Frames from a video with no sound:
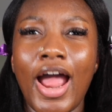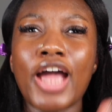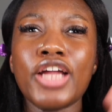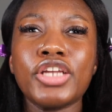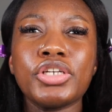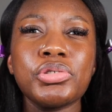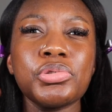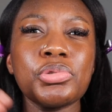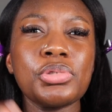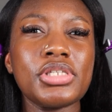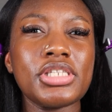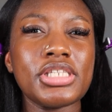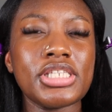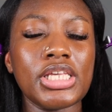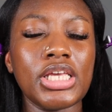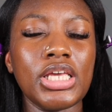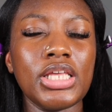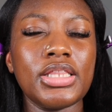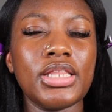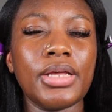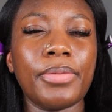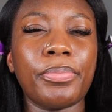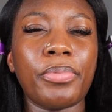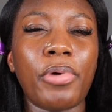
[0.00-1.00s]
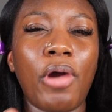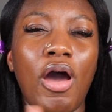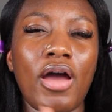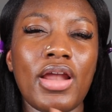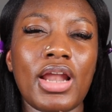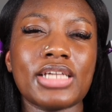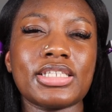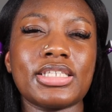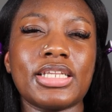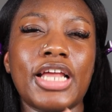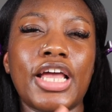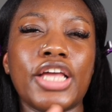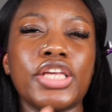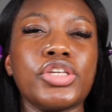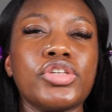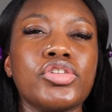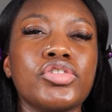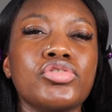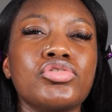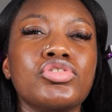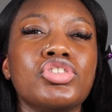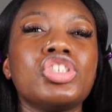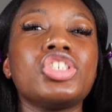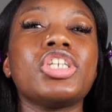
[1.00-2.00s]
I do see the products that I
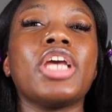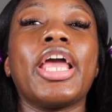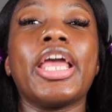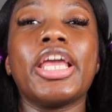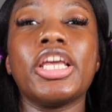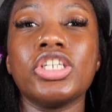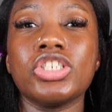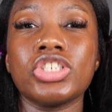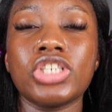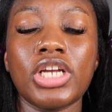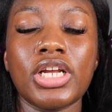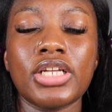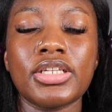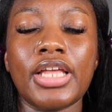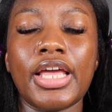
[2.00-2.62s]
use changing.